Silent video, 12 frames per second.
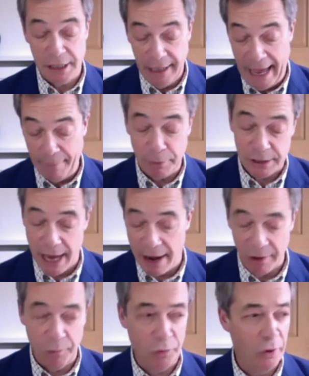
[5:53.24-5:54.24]
the lab was
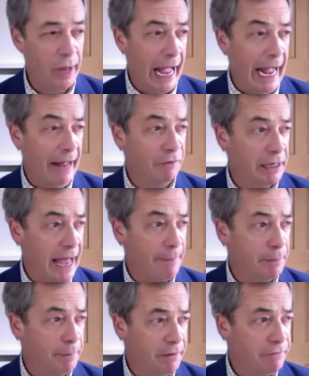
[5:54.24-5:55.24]
there in Wuhan. The
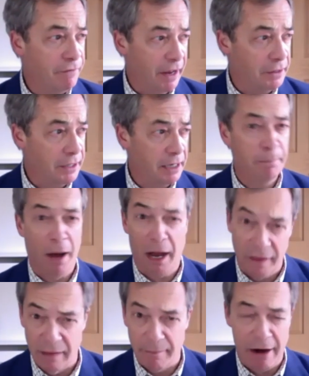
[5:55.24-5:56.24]
lab had been funded
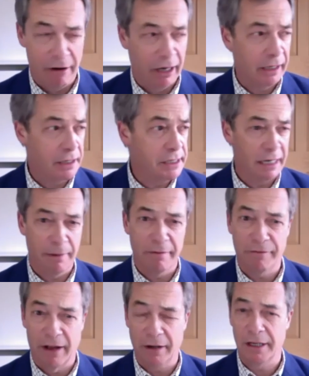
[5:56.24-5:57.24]
by the Americans. It had
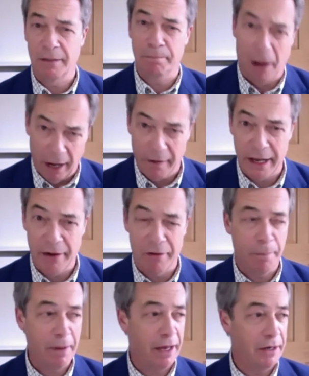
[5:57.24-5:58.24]
been funded by the
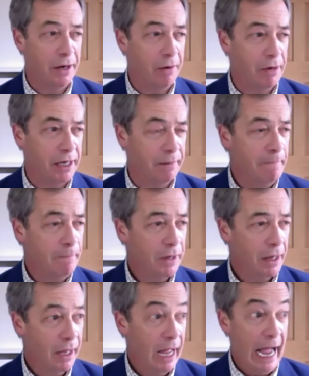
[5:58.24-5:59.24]
European Union.
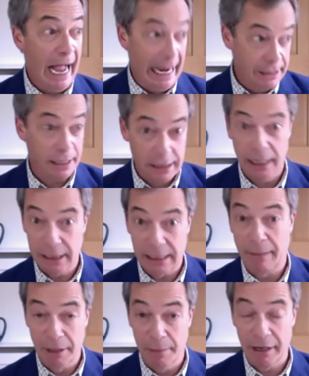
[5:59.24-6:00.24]
And
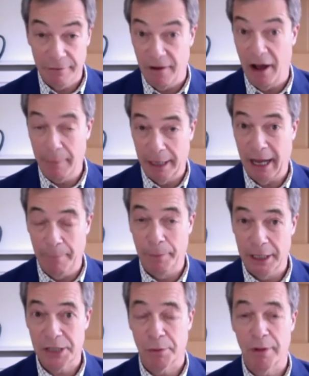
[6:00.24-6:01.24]
indeed, some of the big pharma
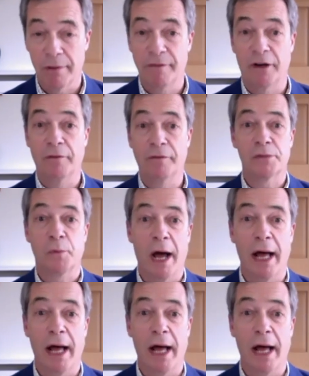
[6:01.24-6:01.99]
companies were involved as